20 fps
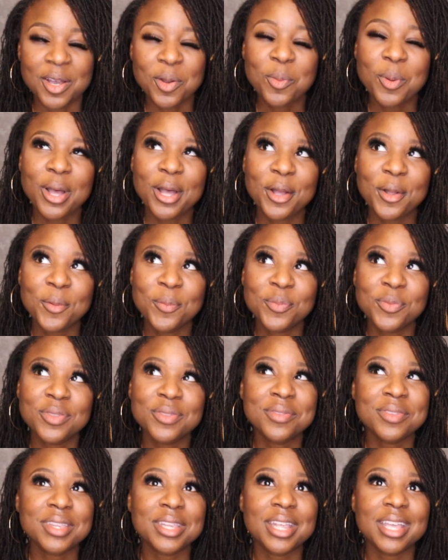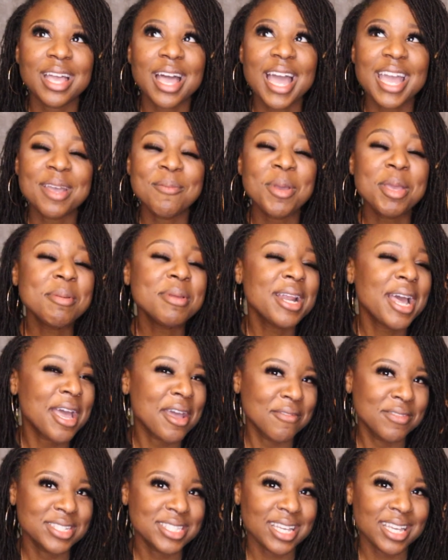Well, maybe not
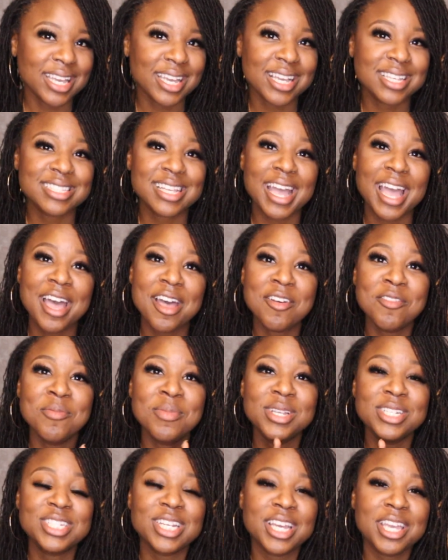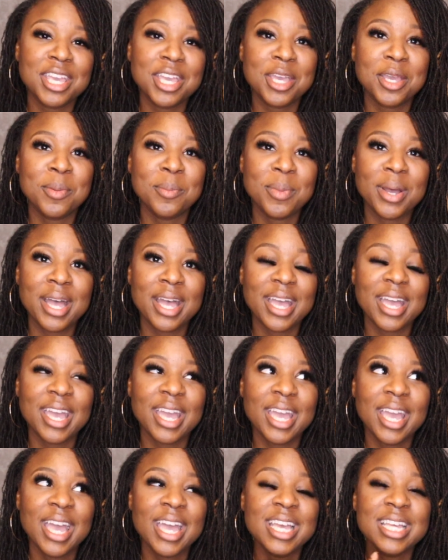every second because I have been checking
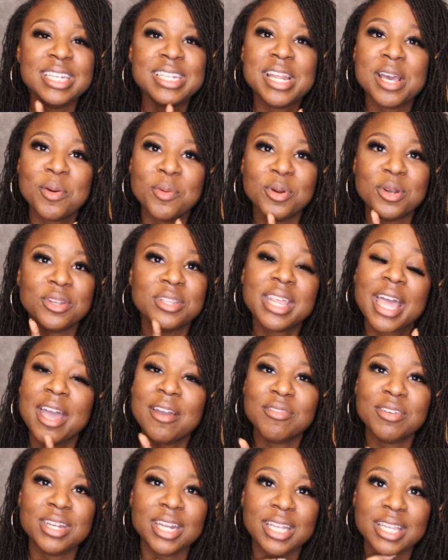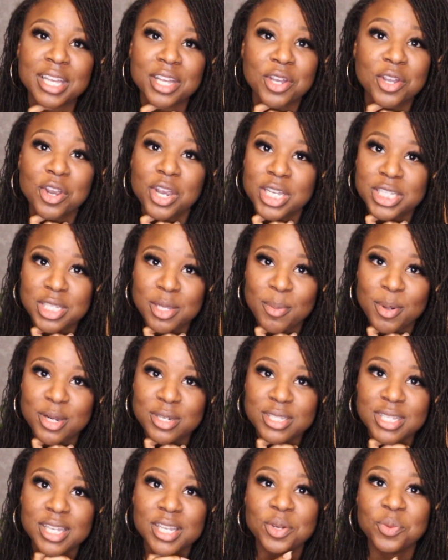my net worth every day like a crazy
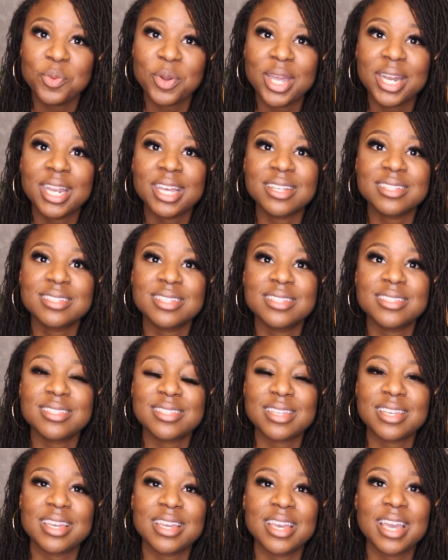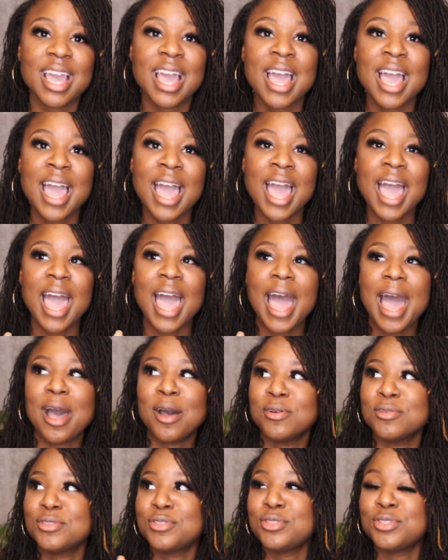person, waiting to see
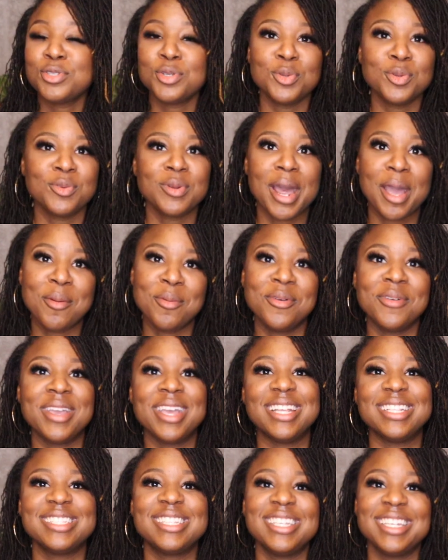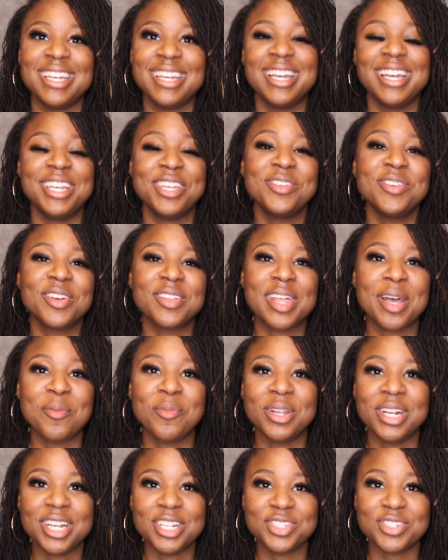how soon I will get to, that
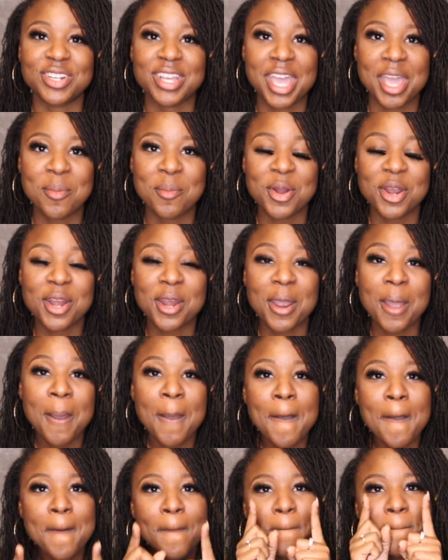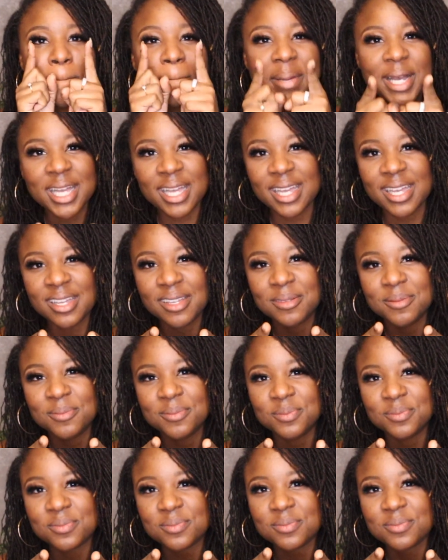100K mark. But
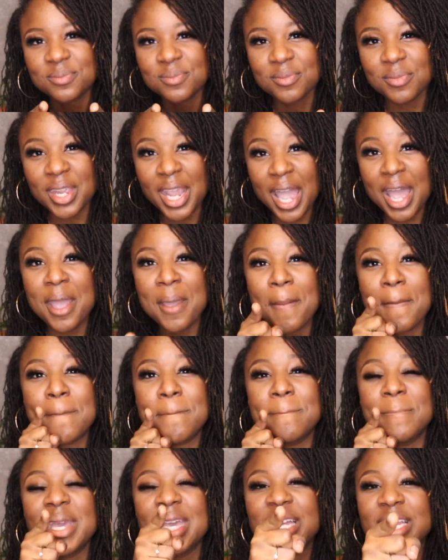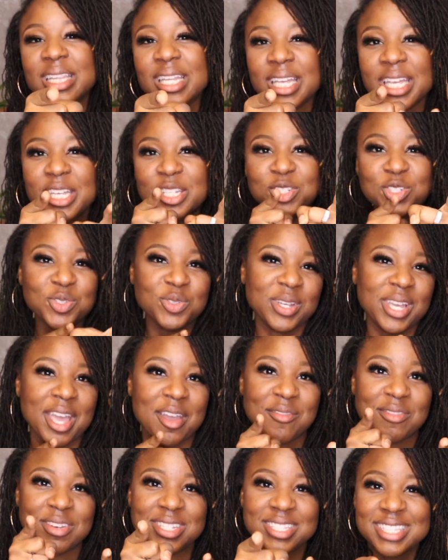I am mainly enjoying
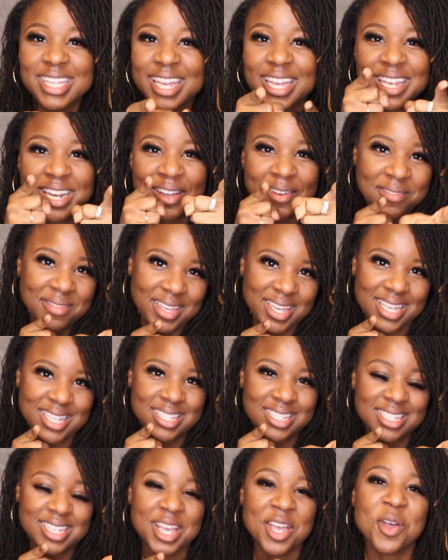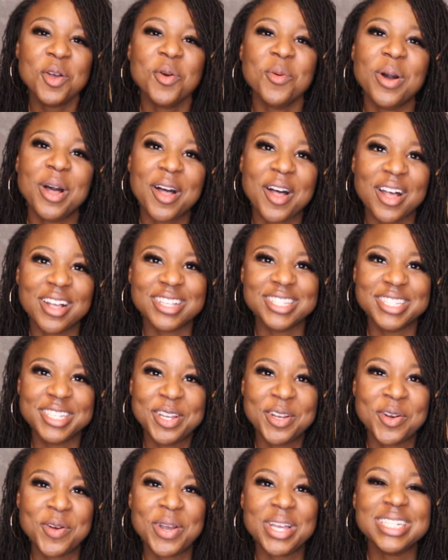every second of it while
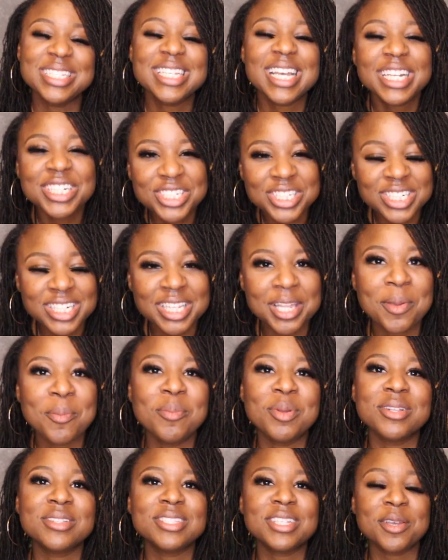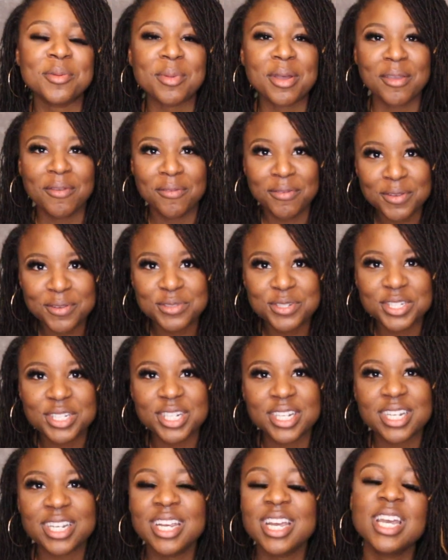also intentionally building my
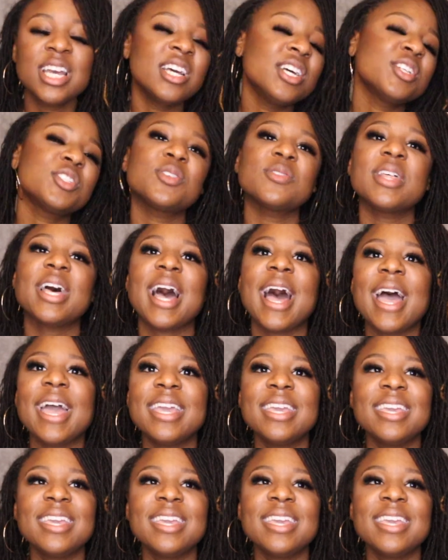future so that I